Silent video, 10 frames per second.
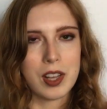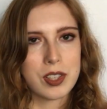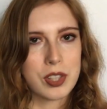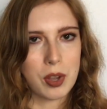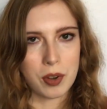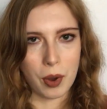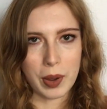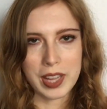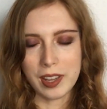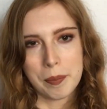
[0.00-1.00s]
slow
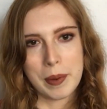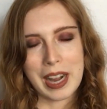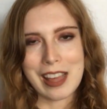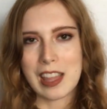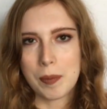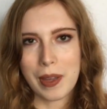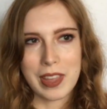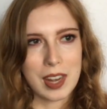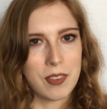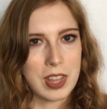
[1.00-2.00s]
going. But I think by the
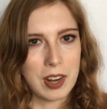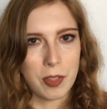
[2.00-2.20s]
end of the year